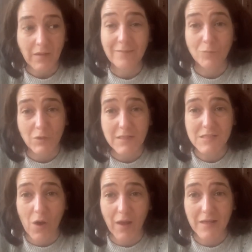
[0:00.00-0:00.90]
So I'm really
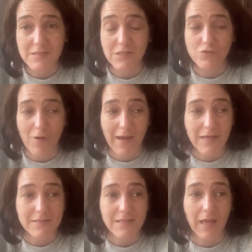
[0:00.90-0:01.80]
tired and
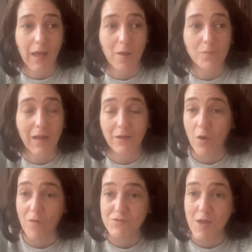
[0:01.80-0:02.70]
drained, and
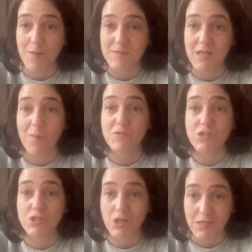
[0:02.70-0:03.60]
half term has come
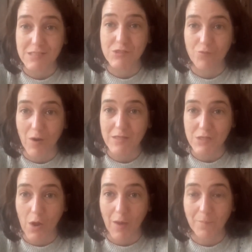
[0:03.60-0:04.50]
just the right
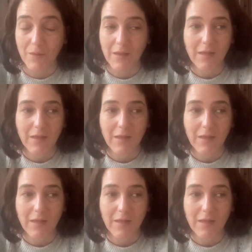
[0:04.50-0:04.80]
time.